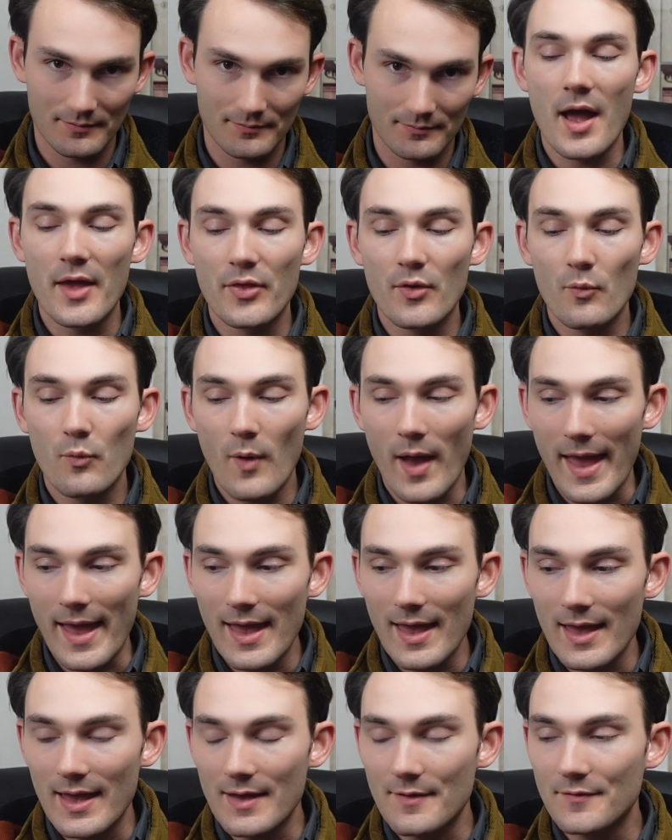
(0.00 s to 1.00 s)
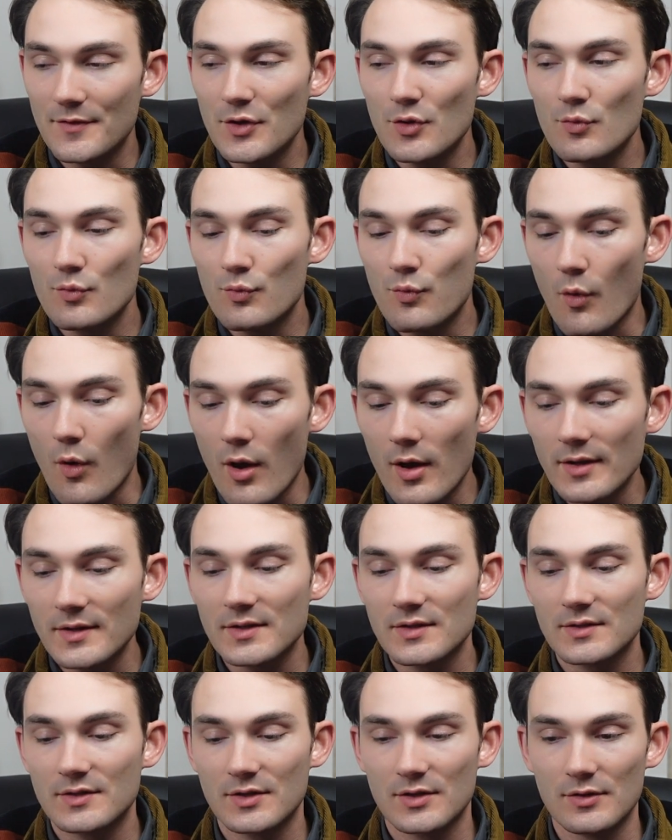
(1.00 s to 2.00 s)
By the way, if you
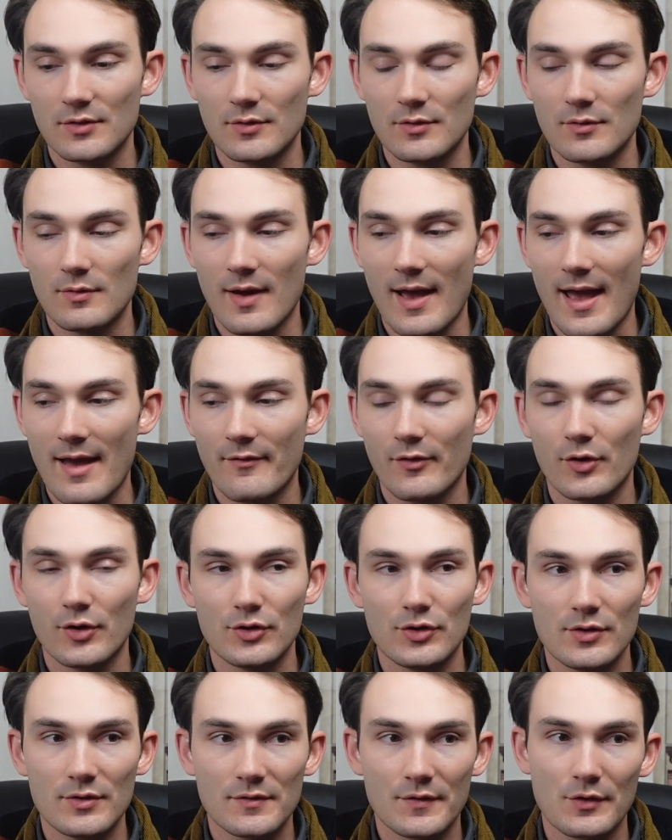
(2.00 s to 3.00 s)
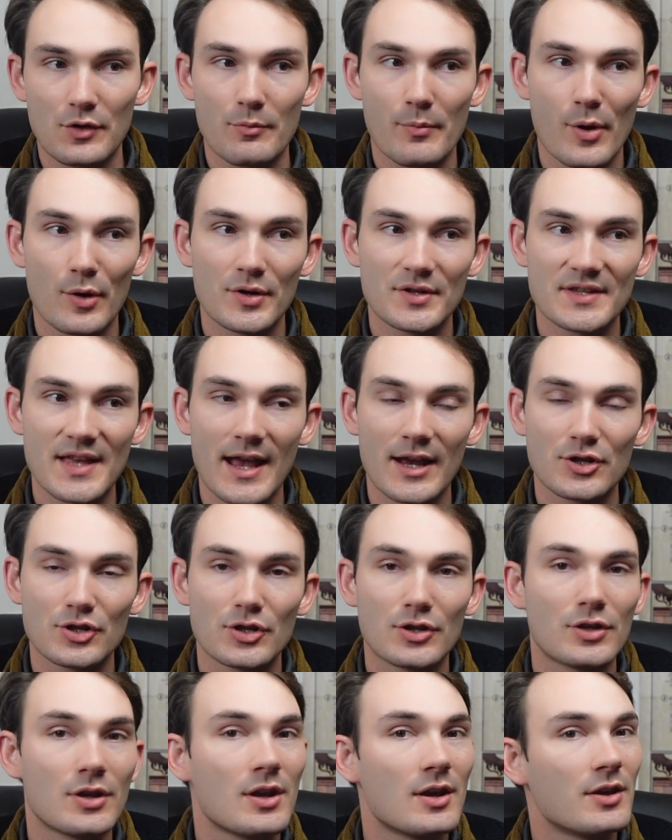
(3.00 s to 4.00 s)
want to have a good use for your bonus
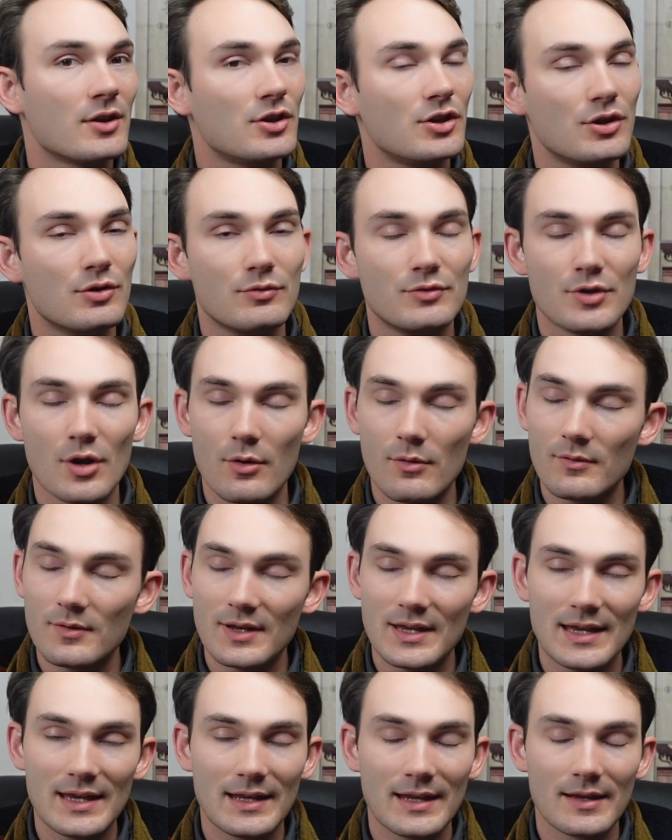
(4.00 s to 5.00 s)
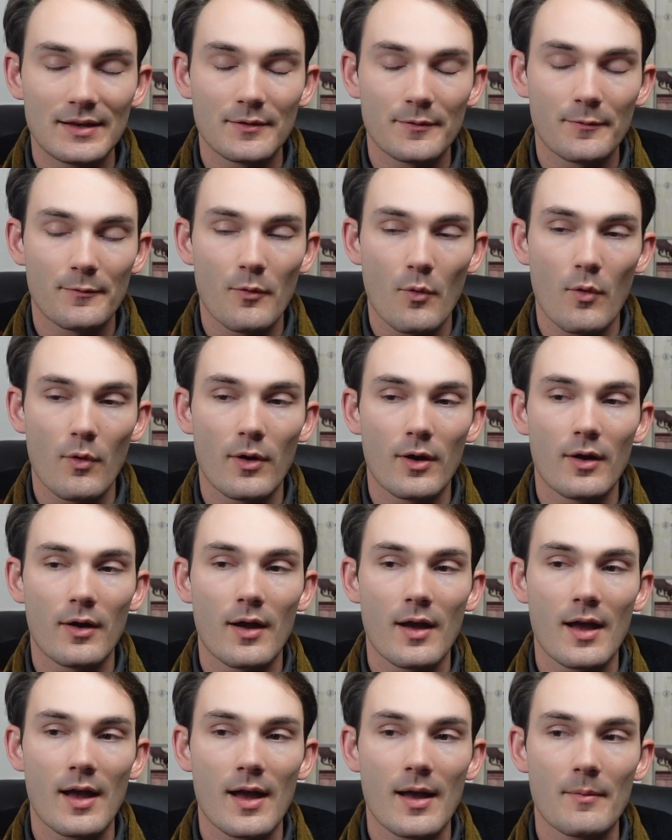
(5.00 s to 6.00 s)
action, you don't need it
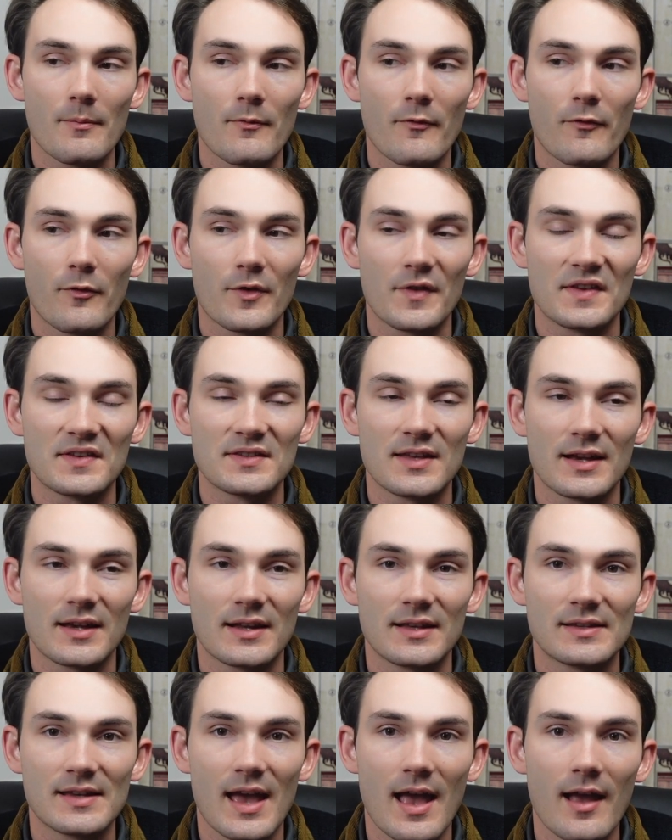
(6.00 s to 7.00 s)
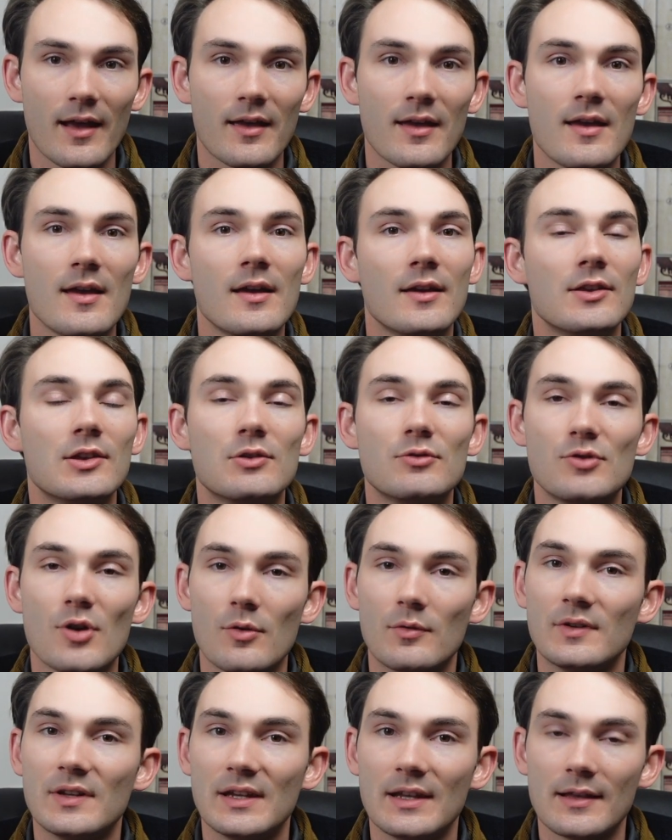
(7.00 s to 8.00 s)
for, um, for the second attack. You
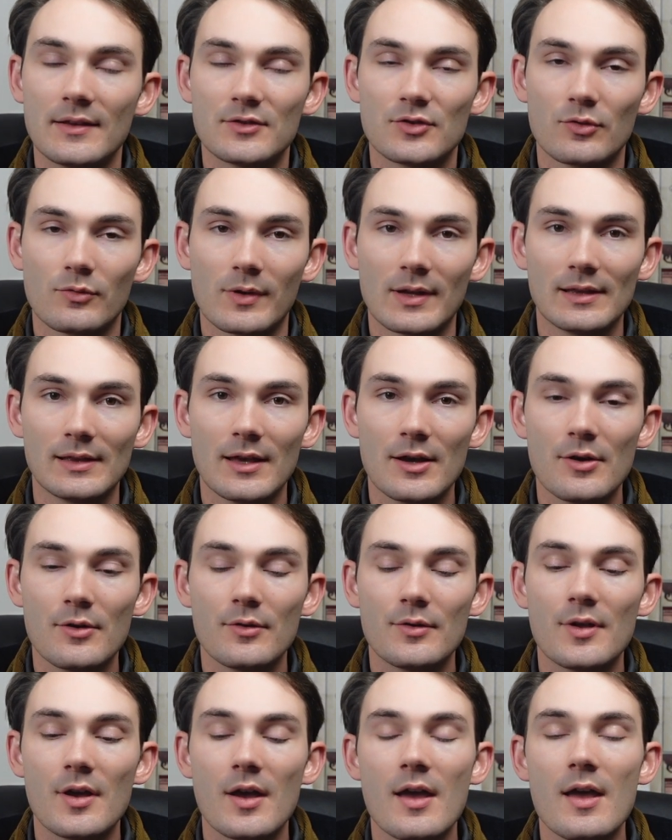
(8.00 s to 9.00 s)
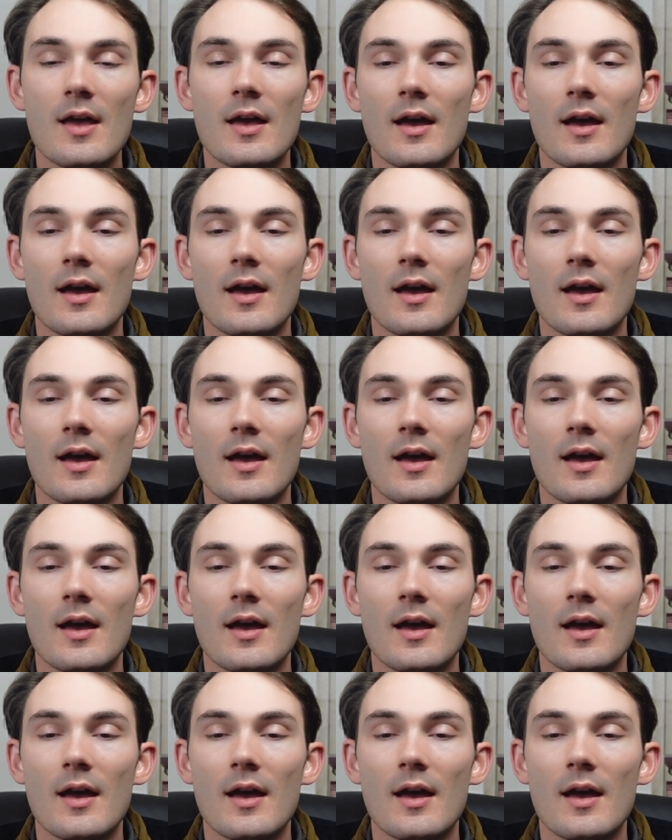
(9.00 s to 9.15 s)
don't need it to reload.